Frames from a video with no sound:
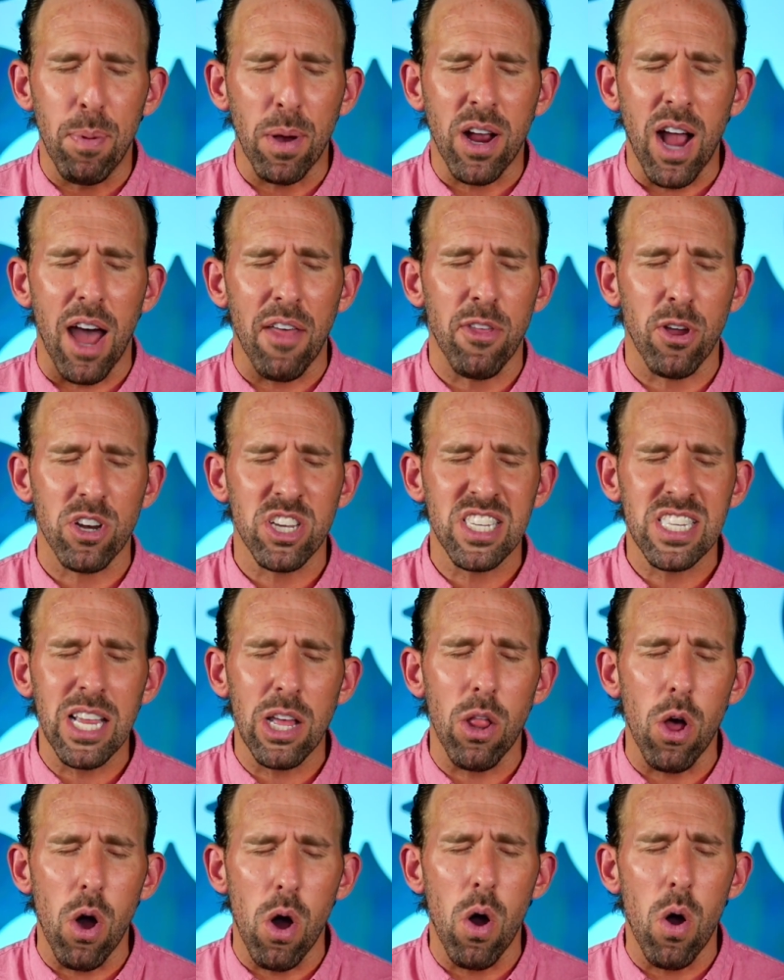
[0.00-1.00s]
But, God, there's
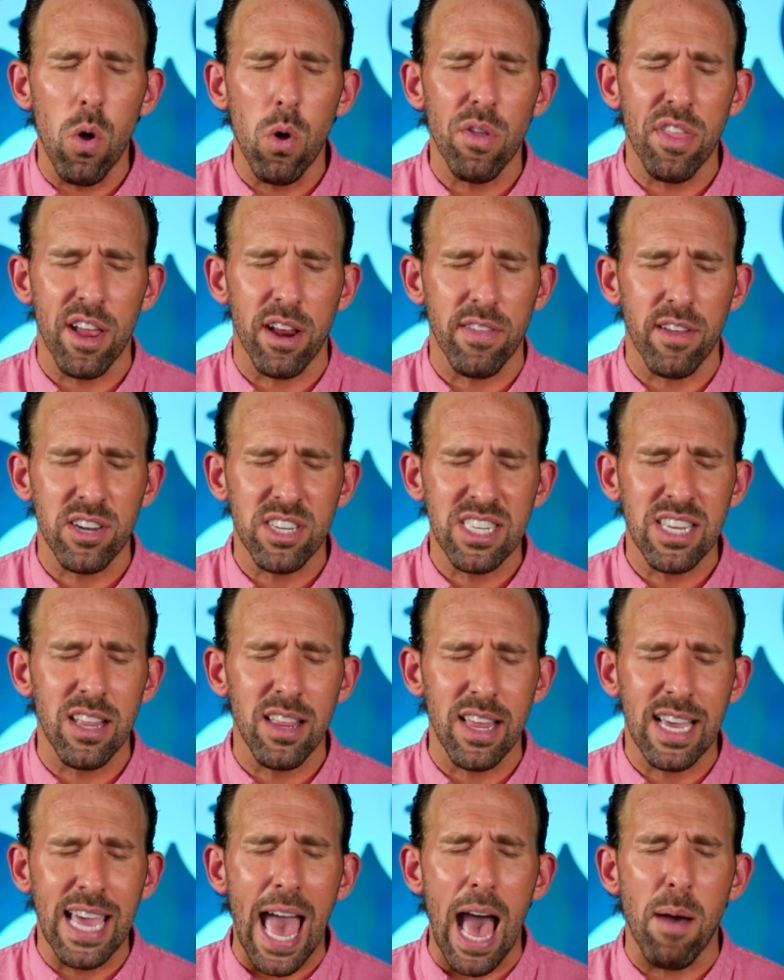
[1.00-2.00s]
still a hole there. There's
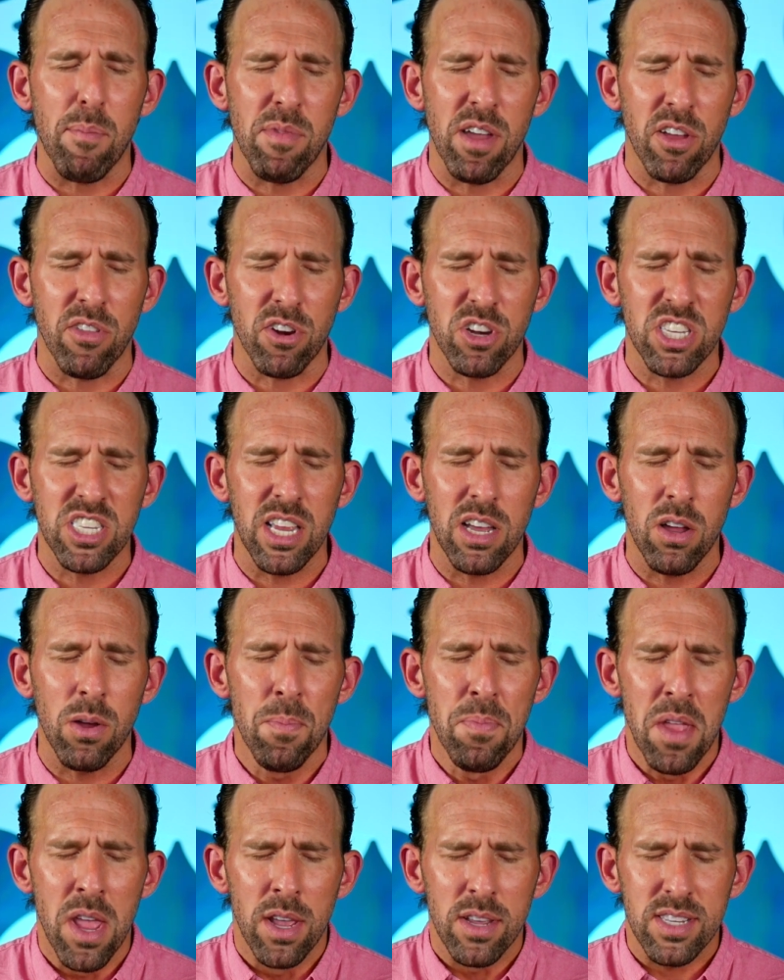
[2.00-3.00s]
still a gap there. There's
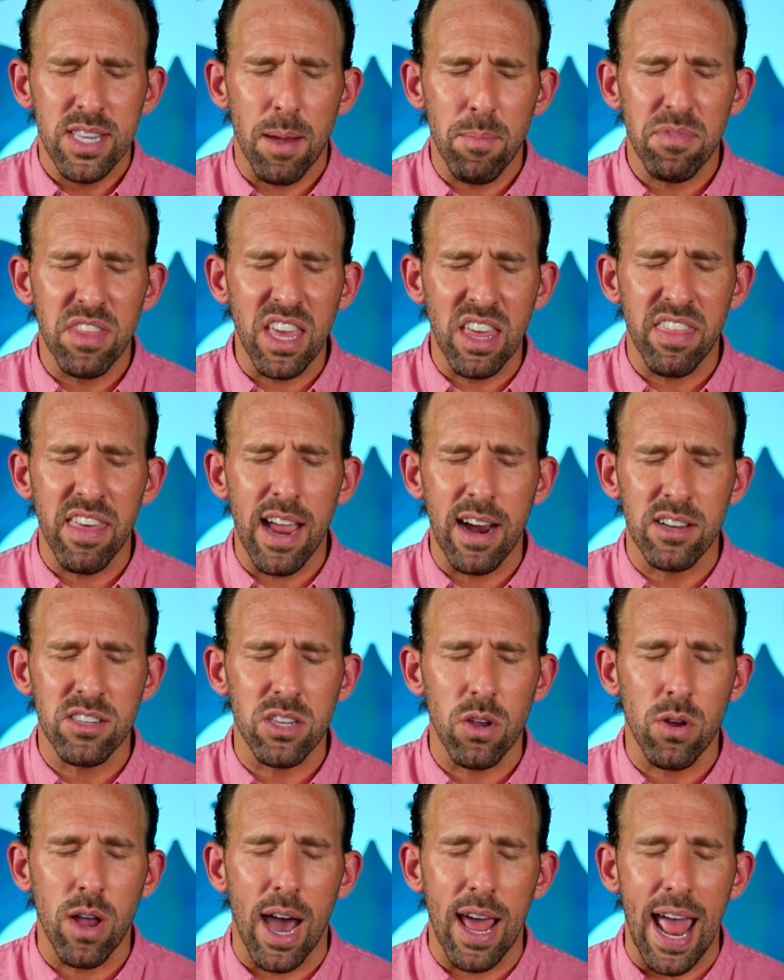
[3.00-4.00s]
still something there. And
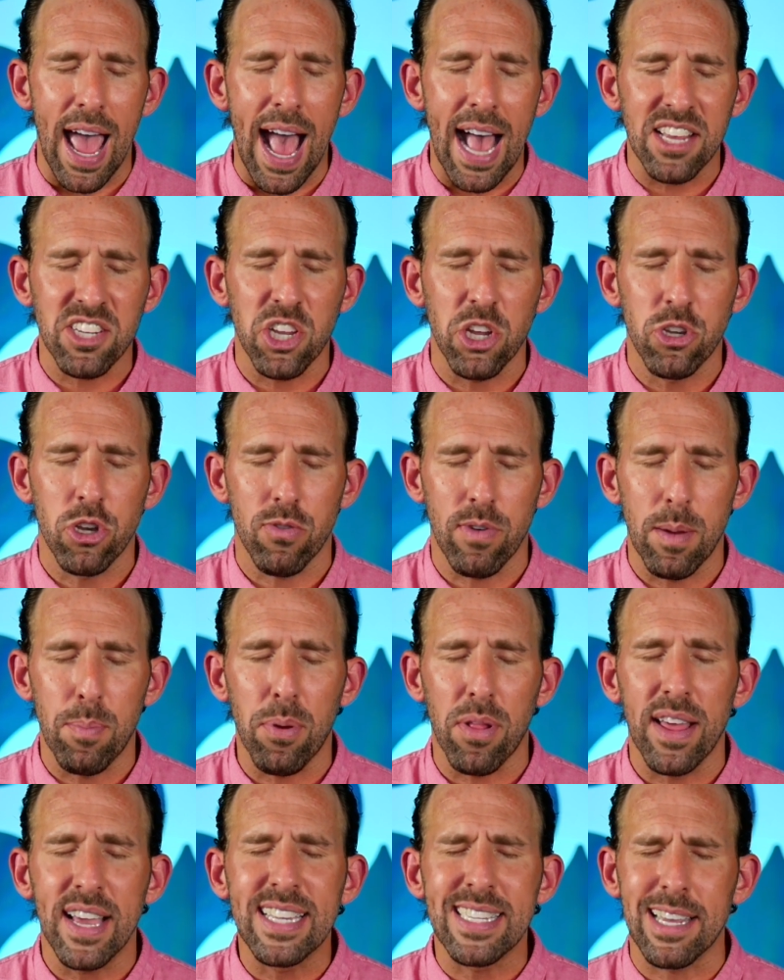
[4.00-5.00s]
so, God, I ask you to
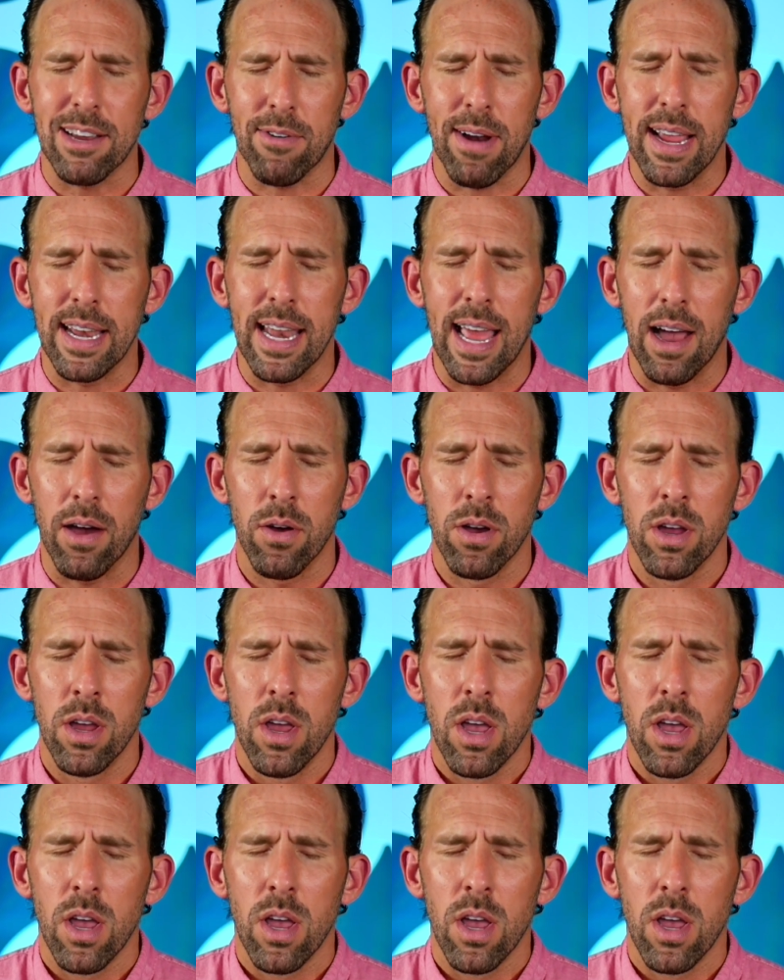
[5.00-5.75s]
replace it right now.